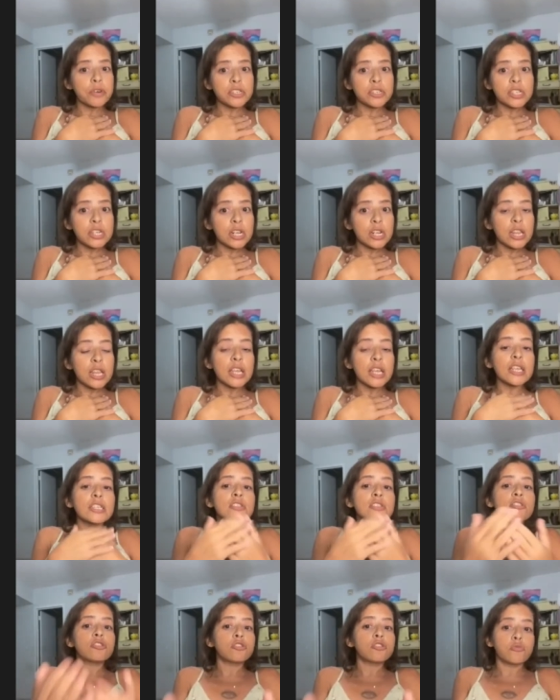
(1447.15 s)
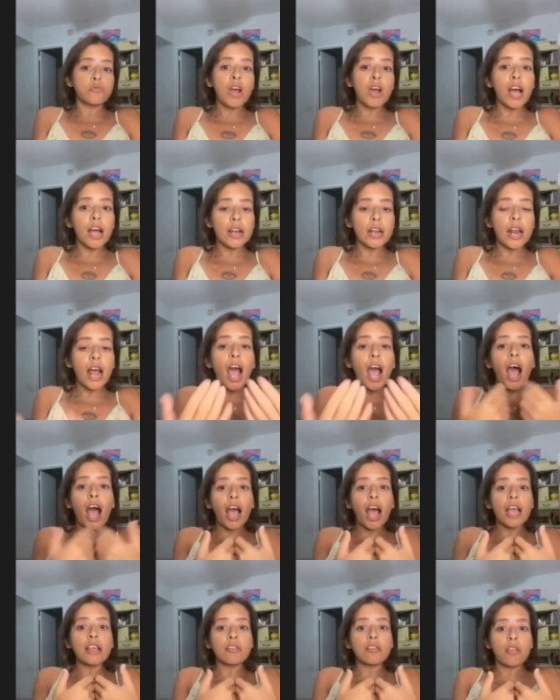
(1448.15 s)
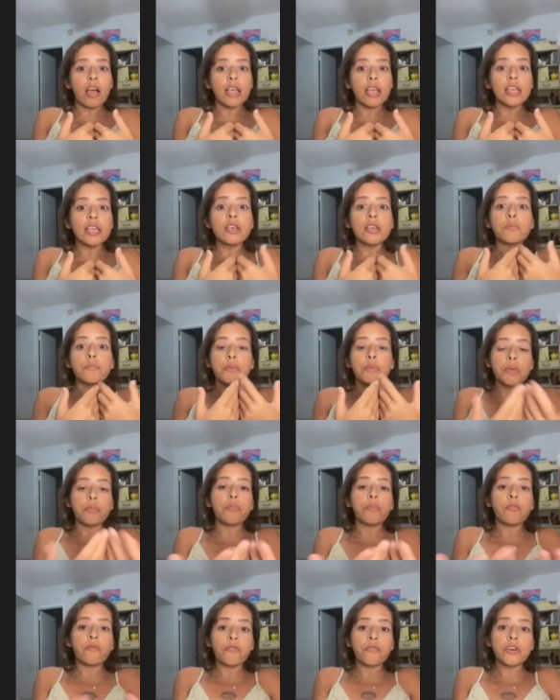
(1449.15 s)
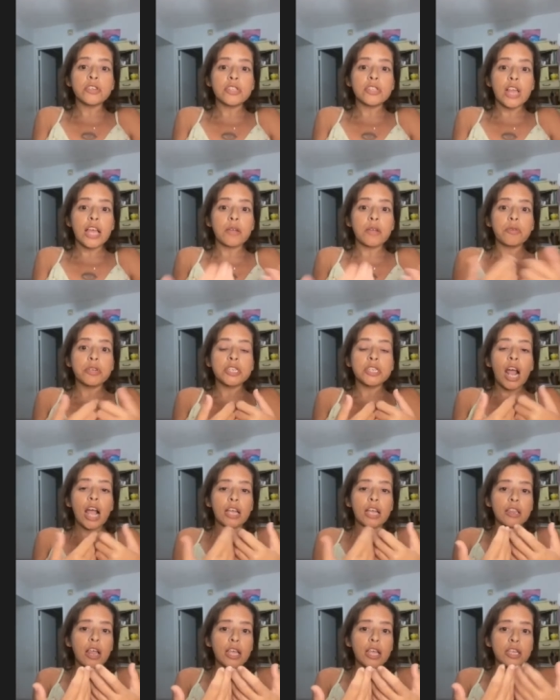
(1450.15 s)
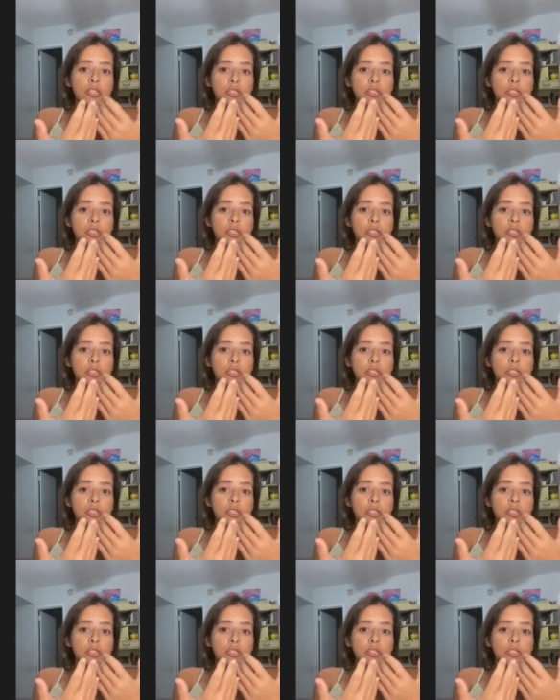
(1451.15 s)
personally do not. I like people first language. I like